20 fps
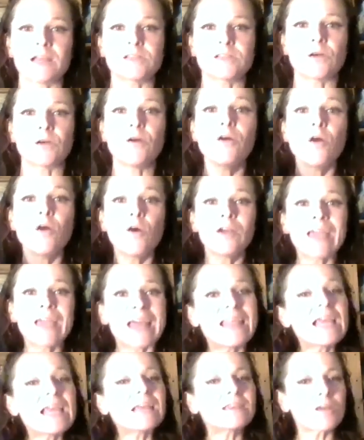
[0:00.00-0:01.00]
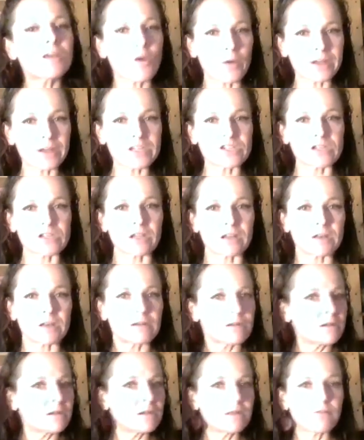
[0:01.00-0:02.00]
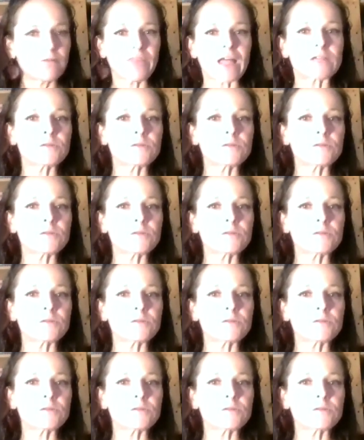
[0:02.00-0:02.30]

And so getting at the question, that's